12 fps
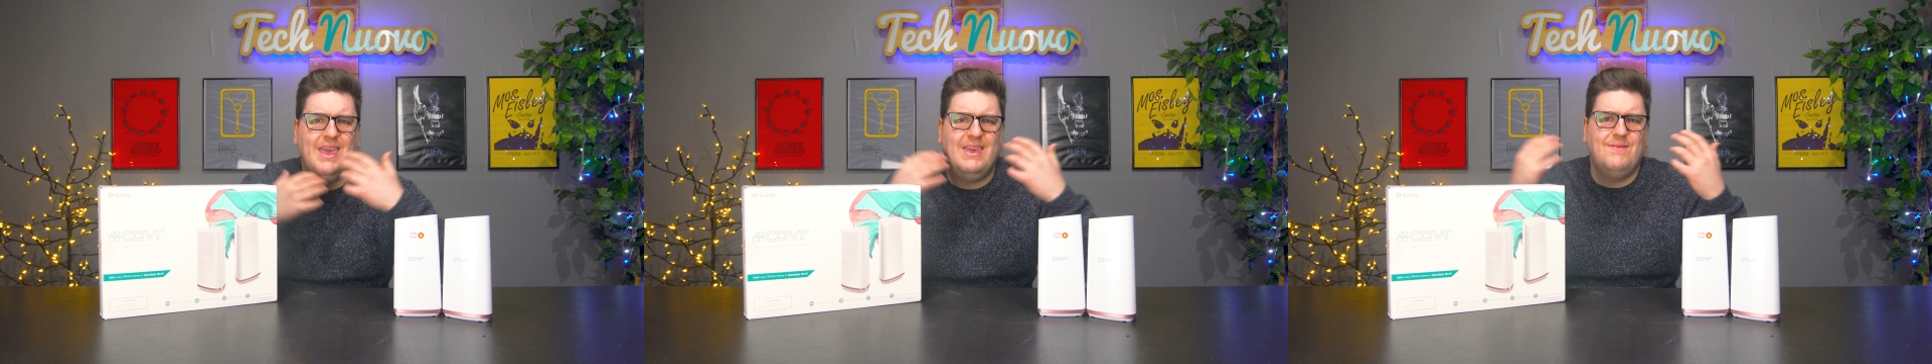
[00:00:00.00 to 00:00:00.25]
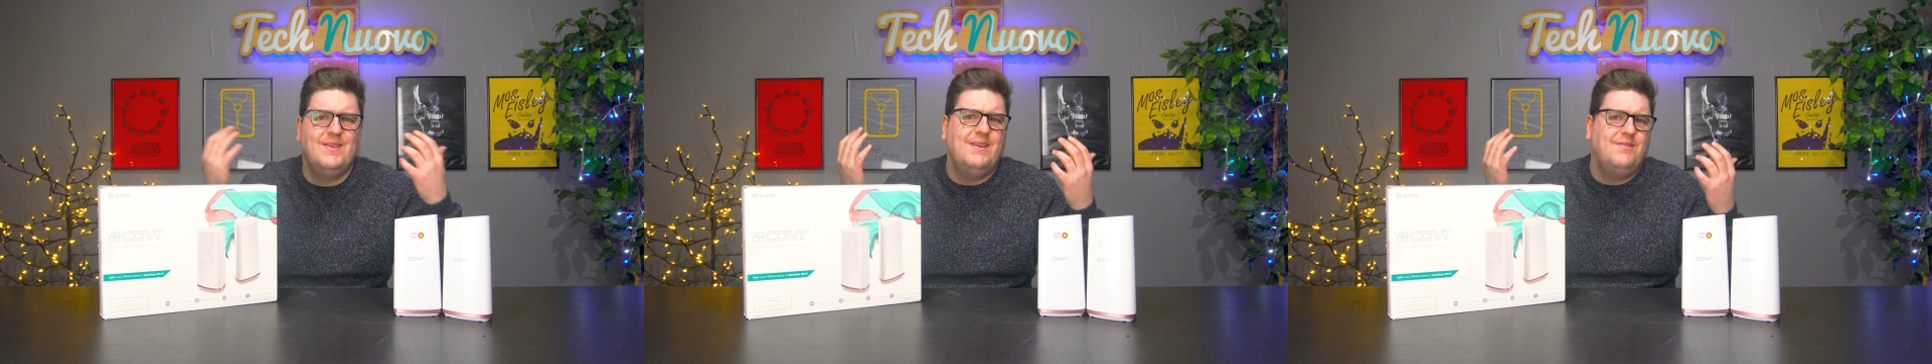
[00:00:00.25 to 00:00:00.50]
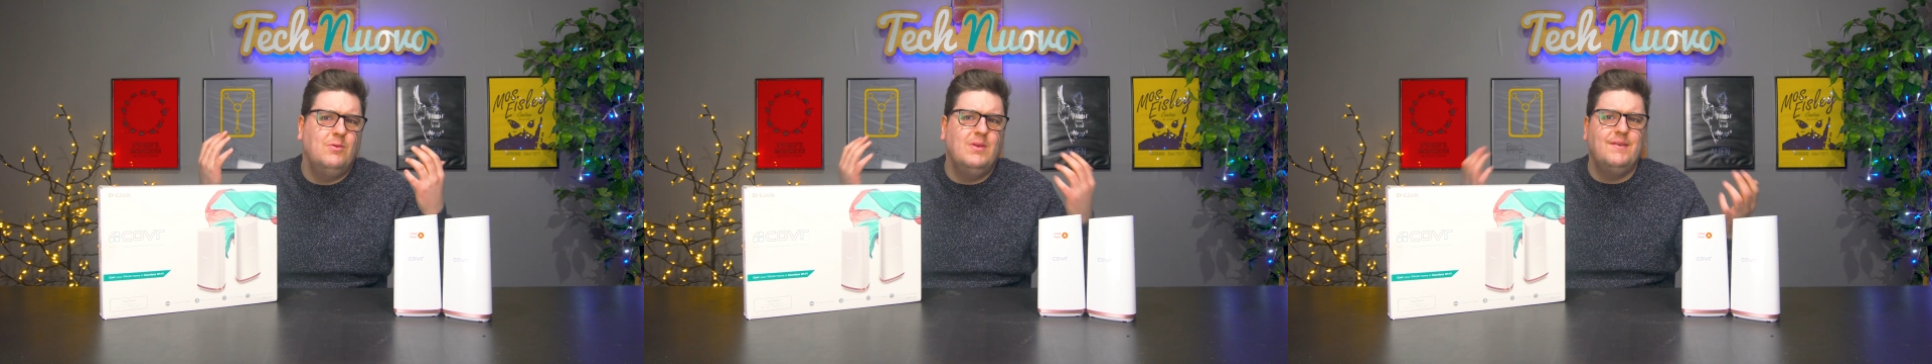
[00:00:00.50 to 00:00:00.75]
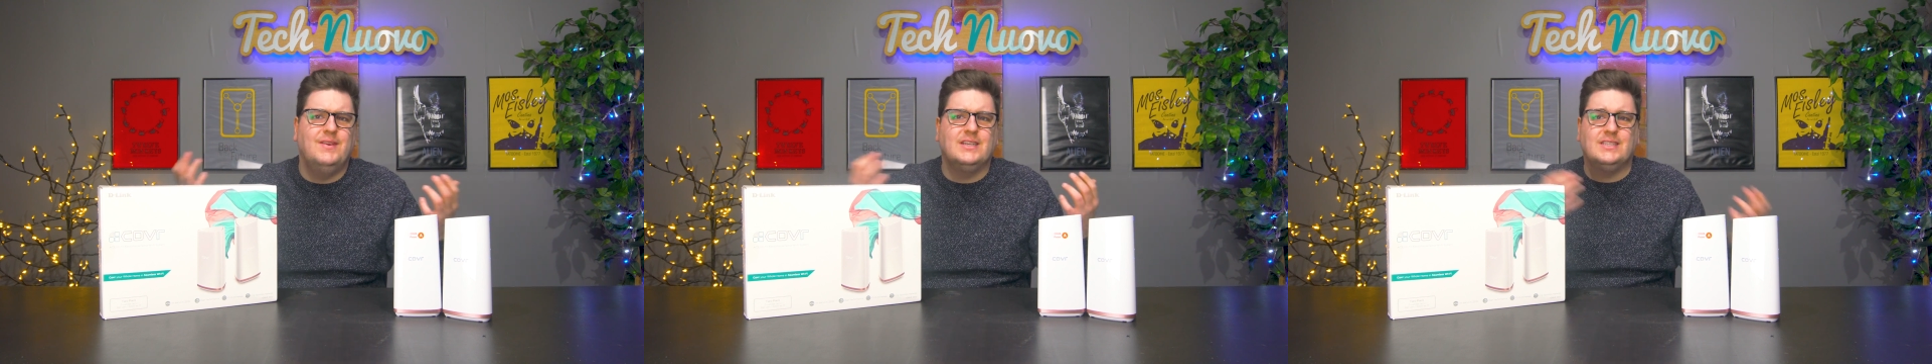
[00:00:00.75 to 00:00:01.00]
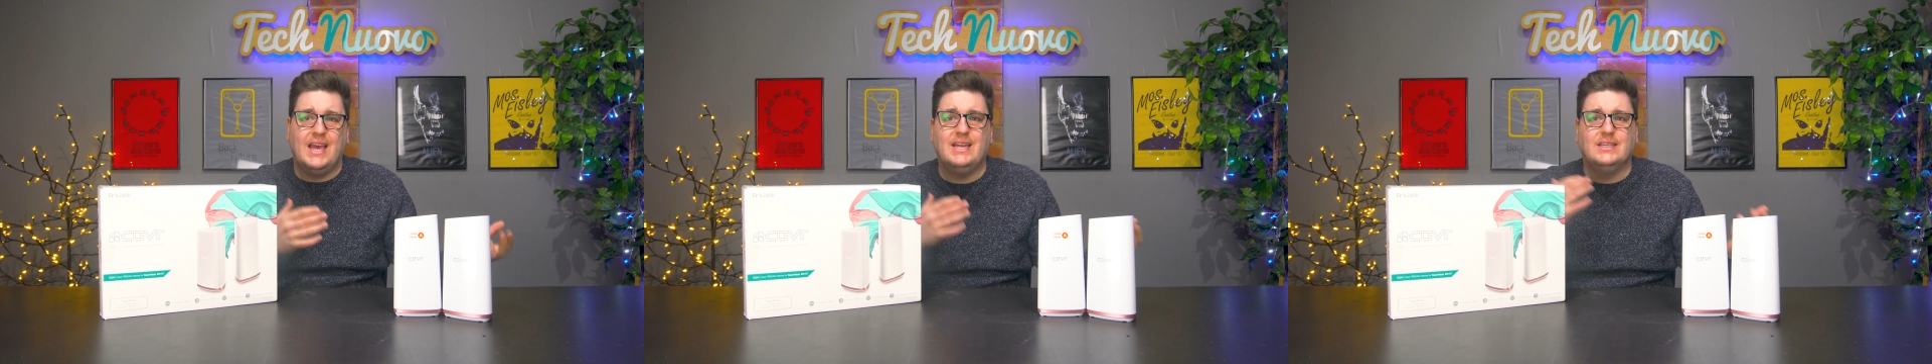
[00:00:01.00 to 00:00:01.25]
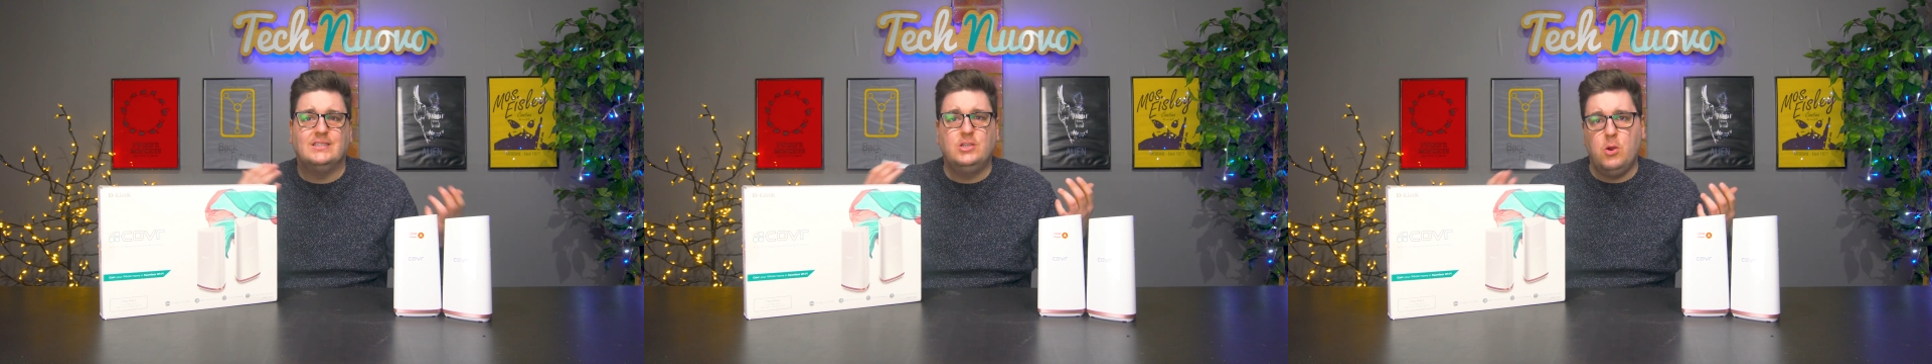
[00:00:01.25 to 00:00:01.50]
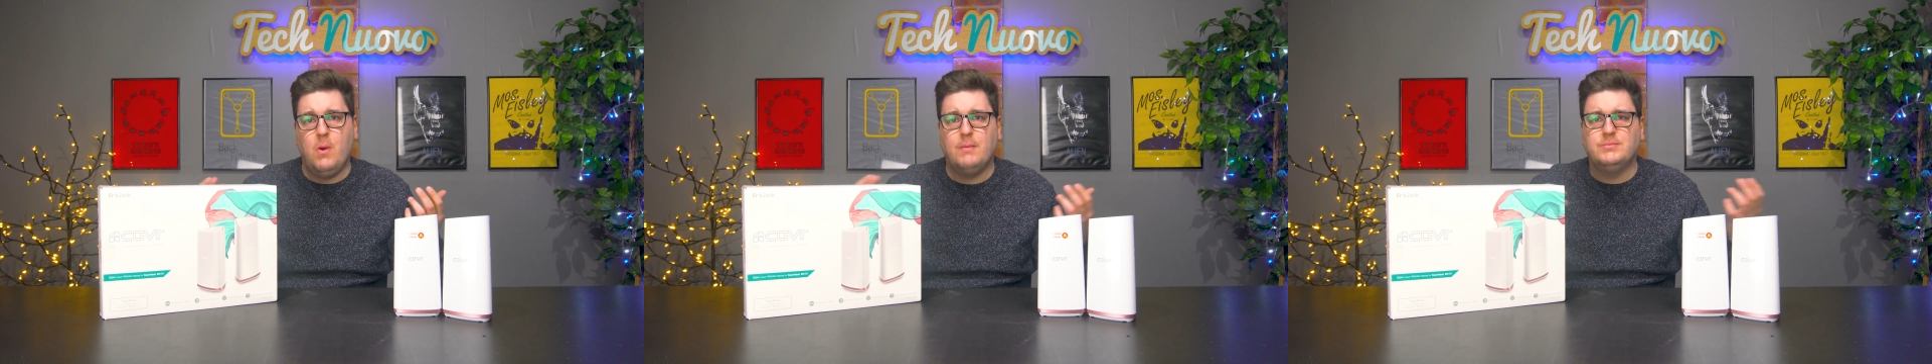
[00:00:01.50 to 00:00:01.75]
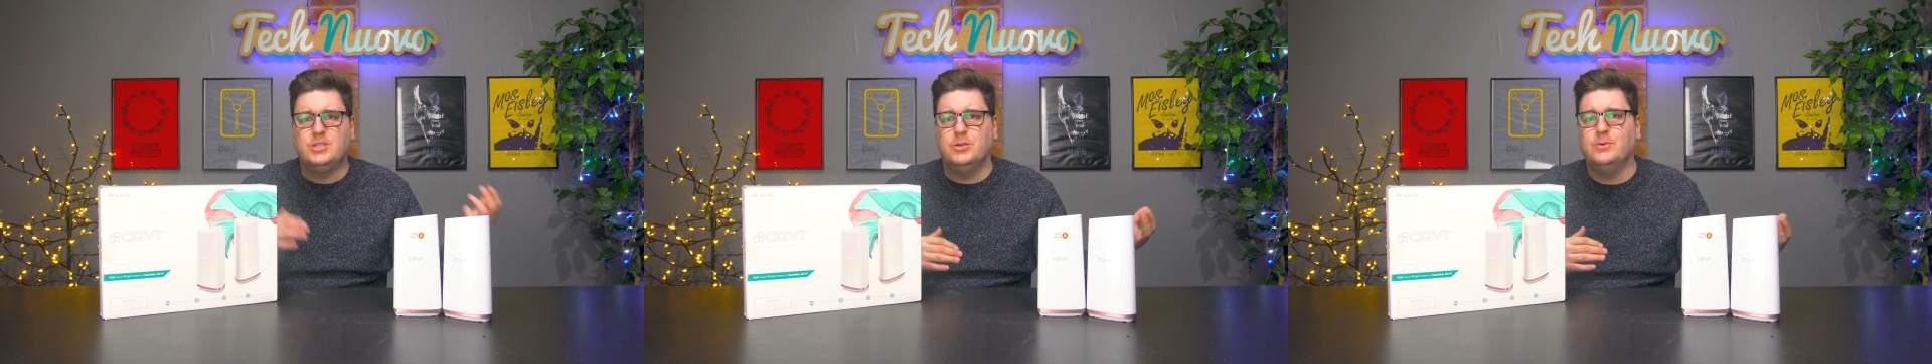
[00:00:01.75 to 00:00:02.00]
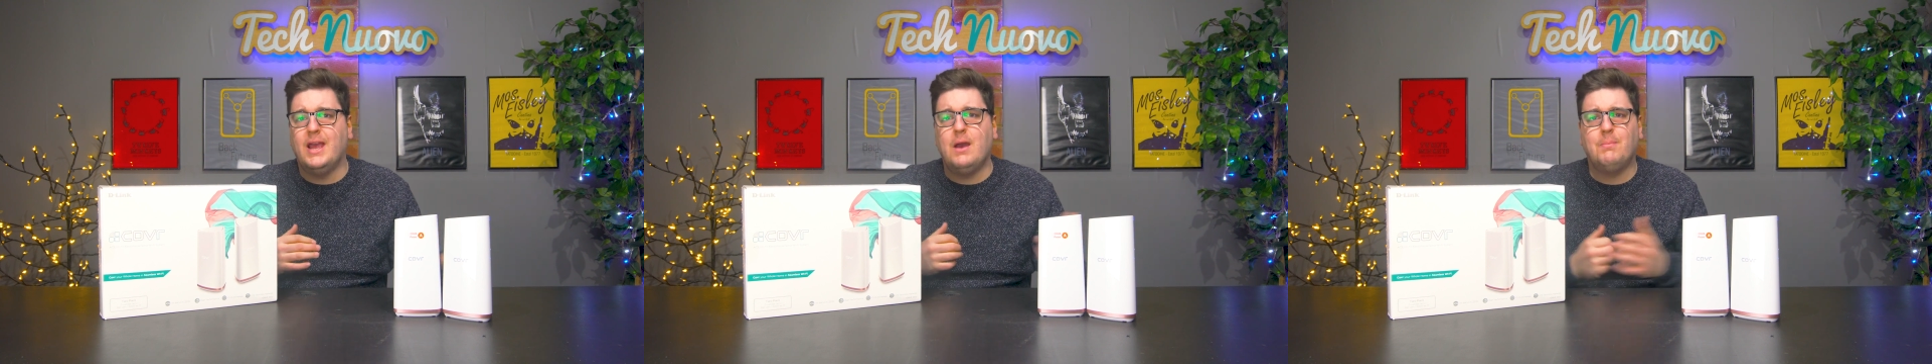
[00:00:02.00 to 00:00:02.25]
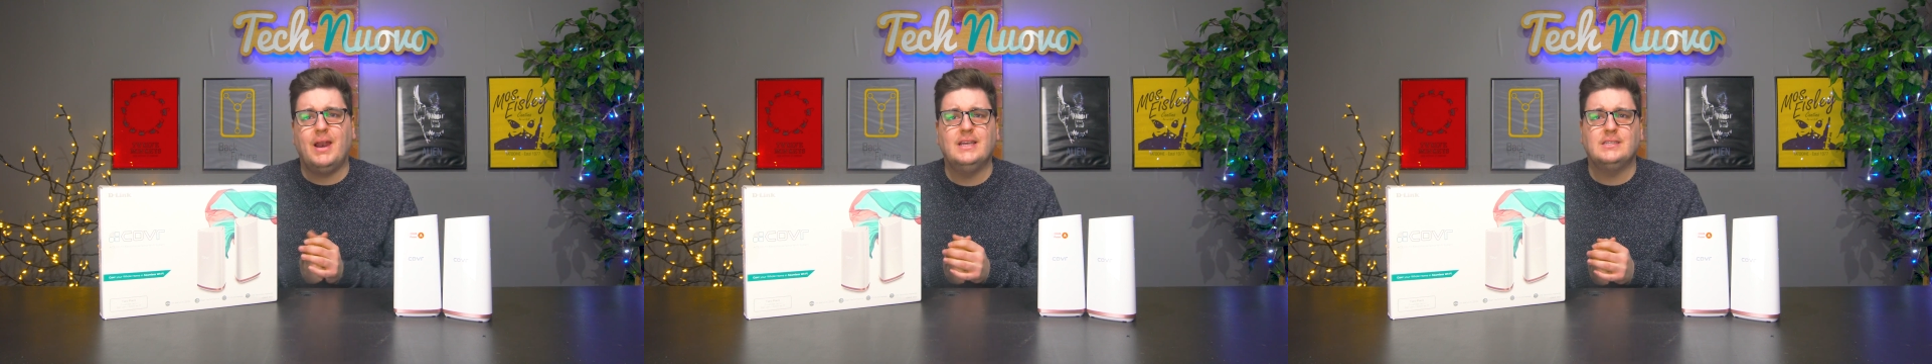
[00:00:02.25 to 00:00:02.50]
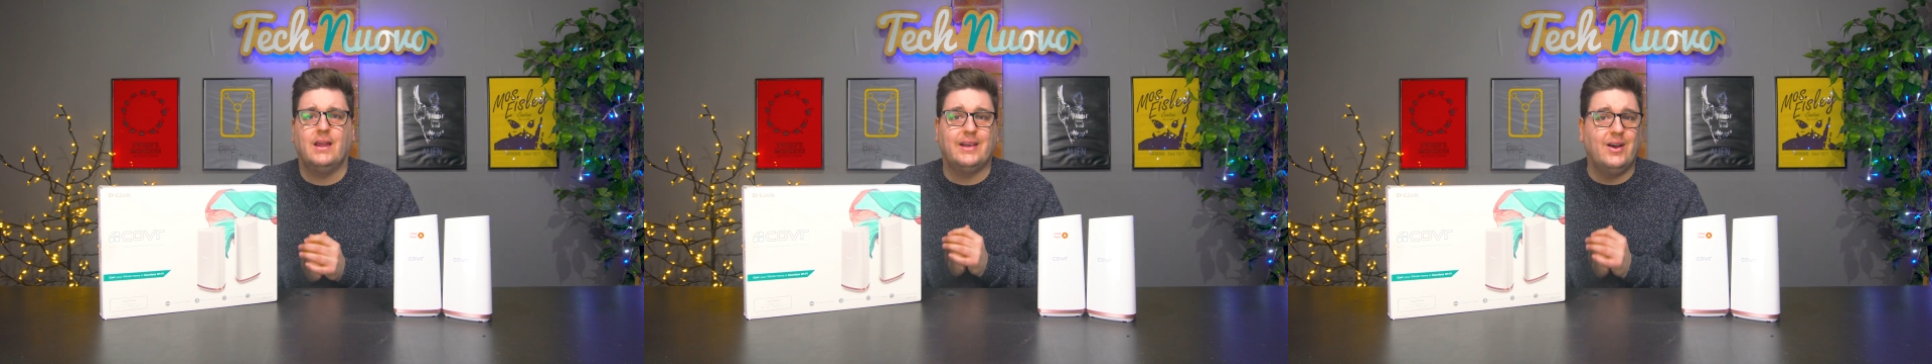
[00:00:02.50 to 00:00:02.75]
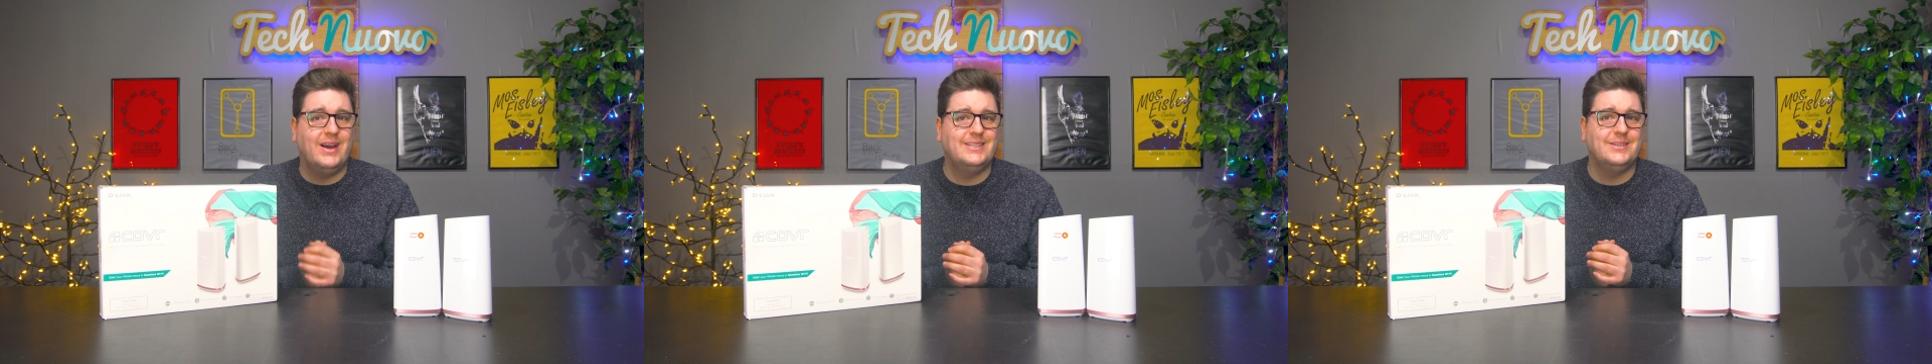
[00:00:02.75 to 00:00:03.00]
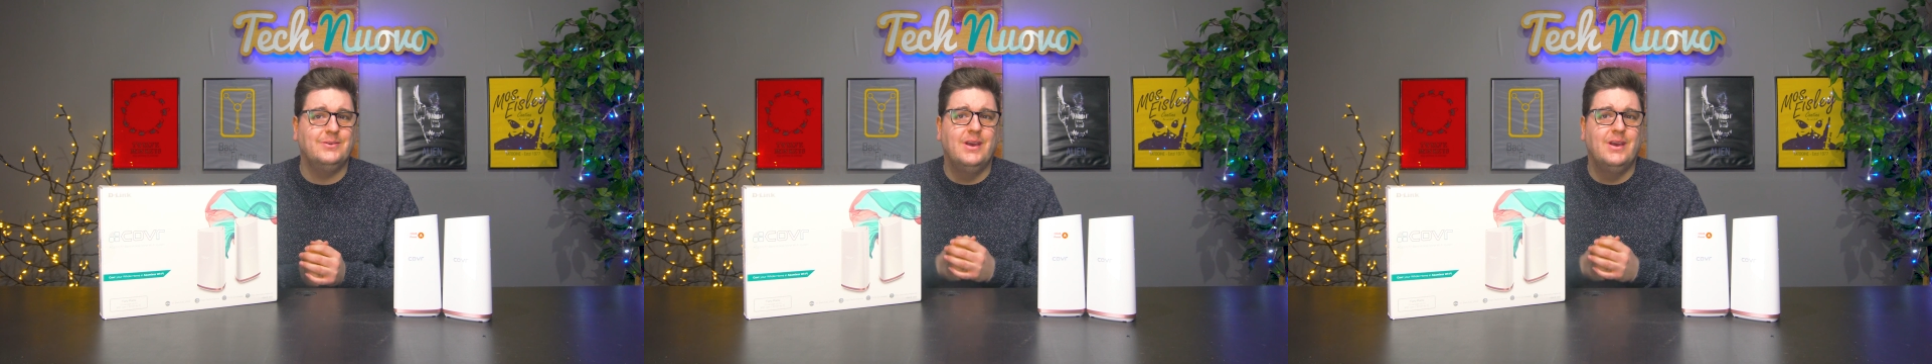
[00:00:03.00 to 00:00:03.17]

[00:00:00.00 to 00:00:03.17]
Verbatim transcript: Even if you live in a standard 2 up 2 down place like I do,